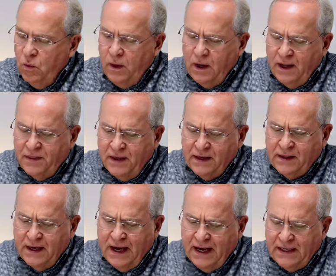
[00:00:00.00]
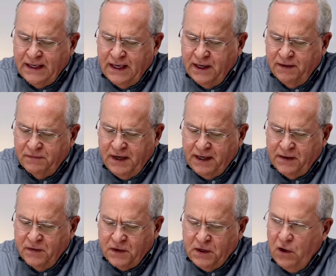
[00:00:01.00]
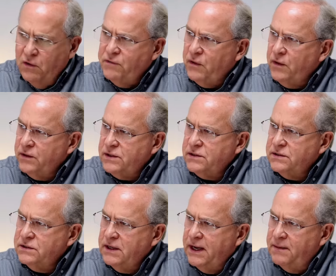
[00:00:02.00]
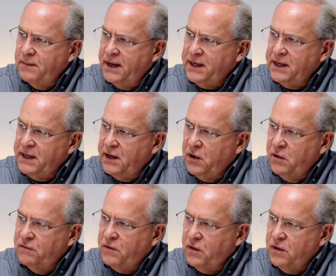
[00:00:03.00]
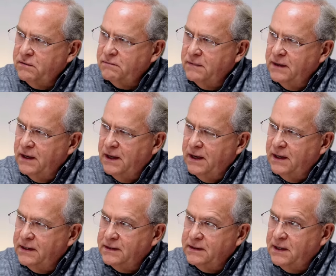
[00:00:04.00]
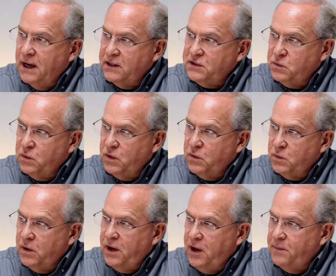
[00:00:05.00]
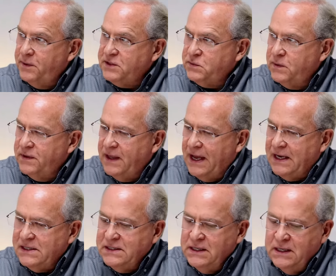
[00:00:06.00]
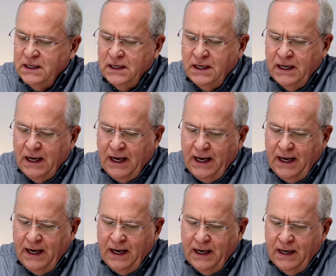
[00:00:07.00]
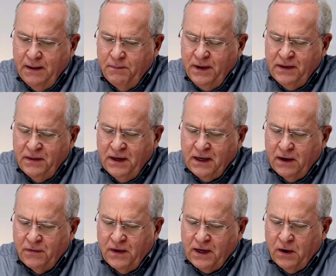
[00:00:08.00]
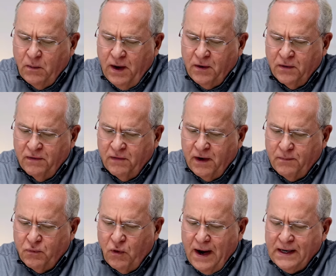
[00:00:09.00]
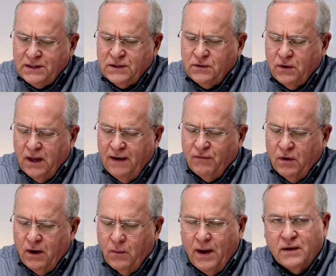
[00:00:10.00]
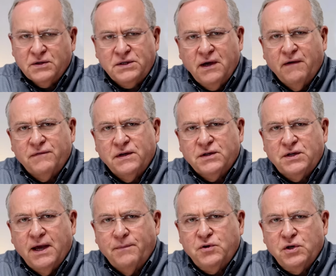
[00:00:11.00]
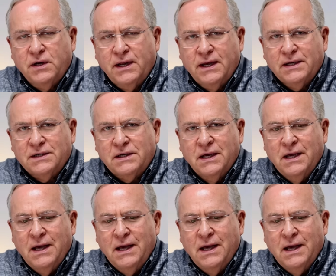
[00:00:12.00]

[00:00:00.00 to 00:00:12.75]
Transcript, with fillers: Well, I think the idea of taking the covert and making it overt, uh, God's word will help us with that. I a big thing I think around on the very practical level around self deception is